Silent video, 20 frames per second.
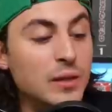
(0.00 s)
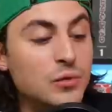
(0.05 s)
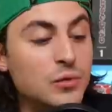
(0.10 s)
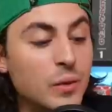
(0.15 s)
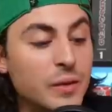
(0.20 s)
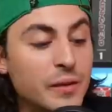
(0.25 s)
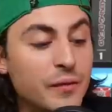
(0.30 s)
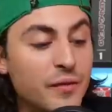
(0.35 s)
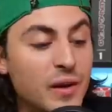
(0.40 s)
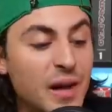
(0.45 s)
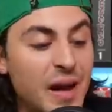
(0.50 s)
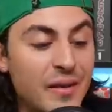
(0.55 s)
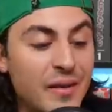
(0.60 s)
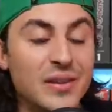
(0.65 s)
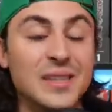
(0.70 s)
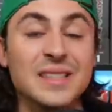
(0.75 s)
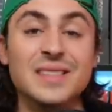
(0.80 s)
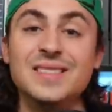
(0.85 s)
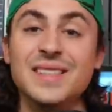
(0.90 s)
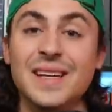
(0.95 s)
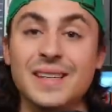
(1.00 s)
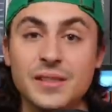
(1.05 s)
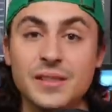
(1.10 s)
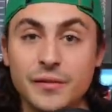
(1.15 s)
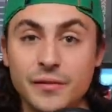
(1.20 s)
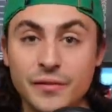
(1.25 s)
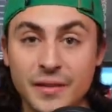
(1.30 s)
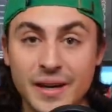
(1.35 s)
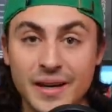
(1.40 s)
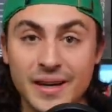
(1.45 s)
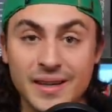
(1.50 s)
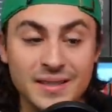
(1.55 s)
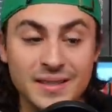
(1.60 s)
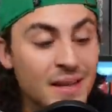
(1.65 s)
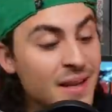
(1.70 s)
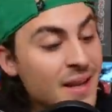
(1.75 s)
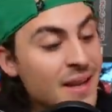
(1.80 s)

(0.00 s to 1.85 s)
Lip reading: 25 incentive variant.